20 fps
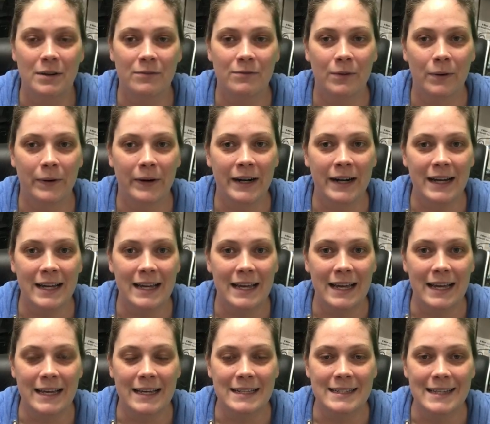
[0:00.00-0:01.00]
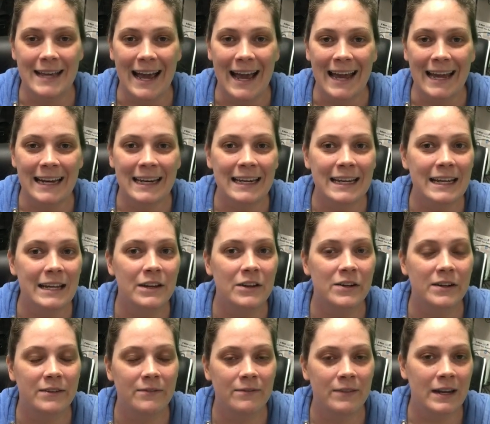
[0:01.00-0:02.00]
4 is editing
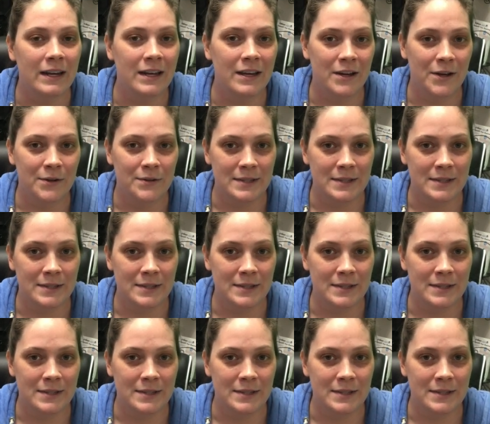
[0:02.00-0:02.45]
your video